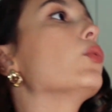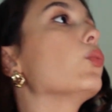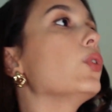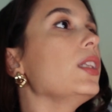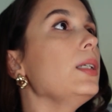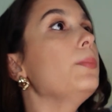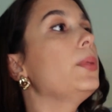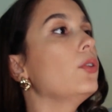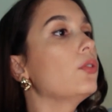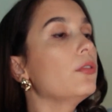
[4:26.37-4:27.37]
really
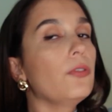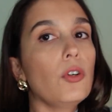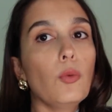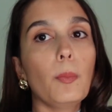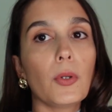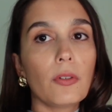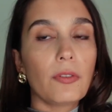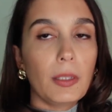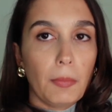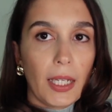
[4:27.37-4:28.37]
beautiful,
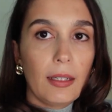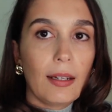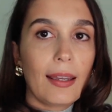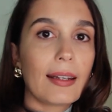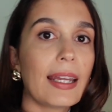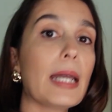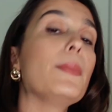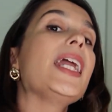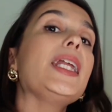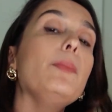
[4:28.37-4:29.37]
beautifully made, and I am
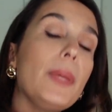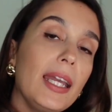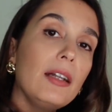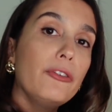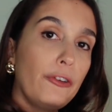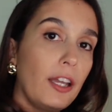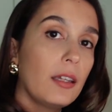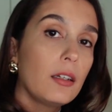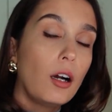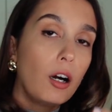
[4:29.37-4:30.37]
a big
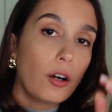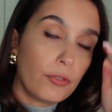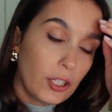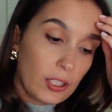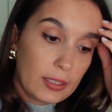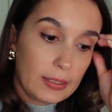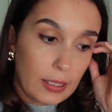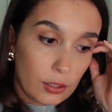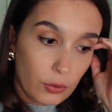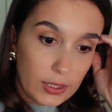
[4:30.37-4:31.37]
fan of their
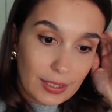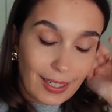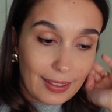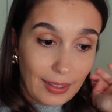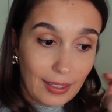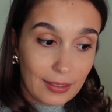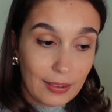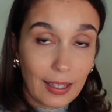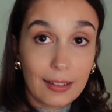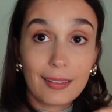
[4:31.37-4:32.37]
accessories. I think
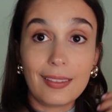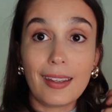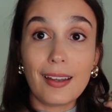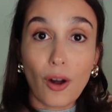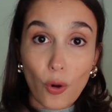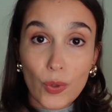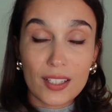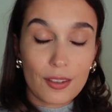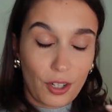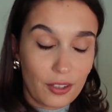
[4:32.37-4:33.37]
that they
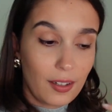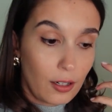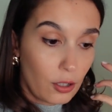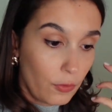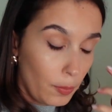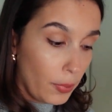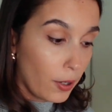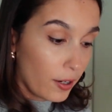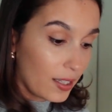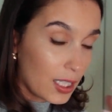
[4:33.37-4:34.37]
always knock it out of the
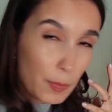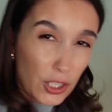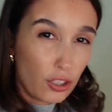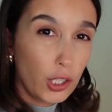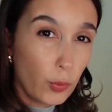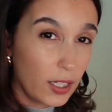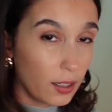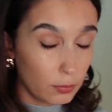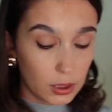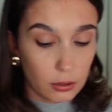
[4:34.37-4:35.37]
park, especially when it
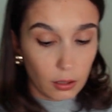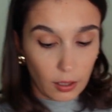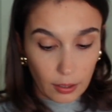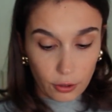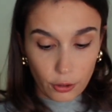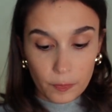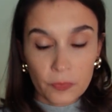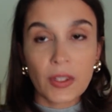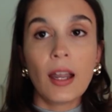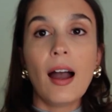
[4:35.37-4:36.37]
comes to leather.
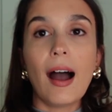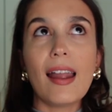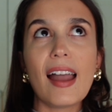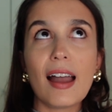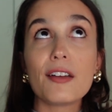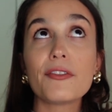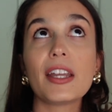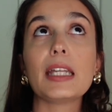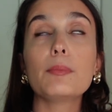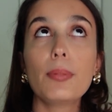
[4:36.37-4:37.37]
I have
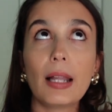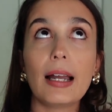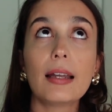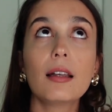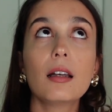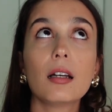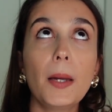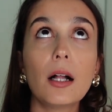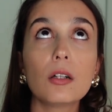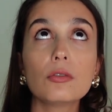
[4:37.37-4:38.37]
a black
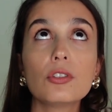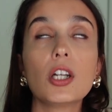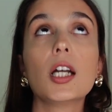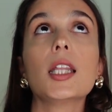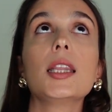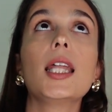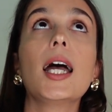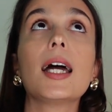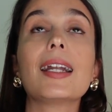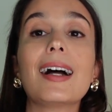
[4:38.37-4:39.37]
belt
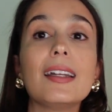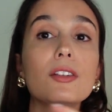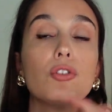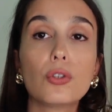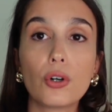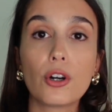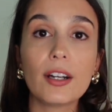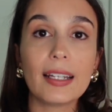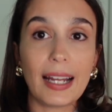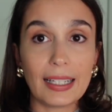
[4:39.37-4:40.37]
that I adore.
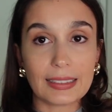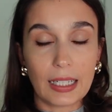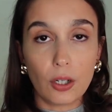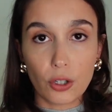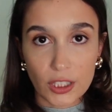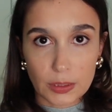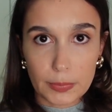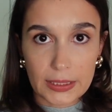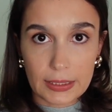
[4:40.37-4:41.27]
It has a horsebit